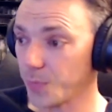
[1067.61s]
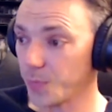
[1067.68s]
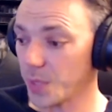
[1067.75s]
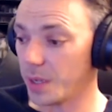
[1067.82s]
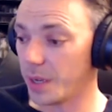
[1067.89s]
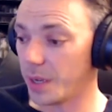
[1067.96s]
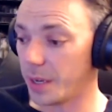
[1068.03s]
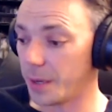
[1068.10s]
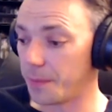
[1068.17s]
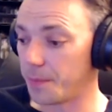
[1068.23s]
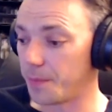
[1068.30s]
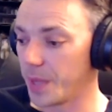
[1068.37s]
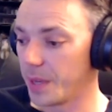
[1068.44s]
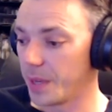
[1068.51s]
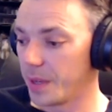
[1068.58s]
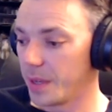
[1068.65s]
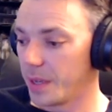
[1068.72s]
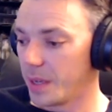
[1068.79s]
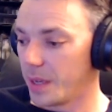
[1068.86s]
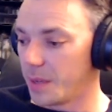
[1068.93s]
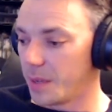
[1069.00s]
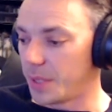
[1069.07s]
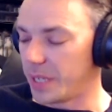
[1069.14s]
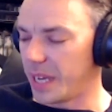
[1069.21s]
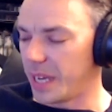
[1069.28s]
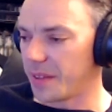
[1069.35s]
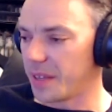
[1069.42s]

No. Um, but yeah, I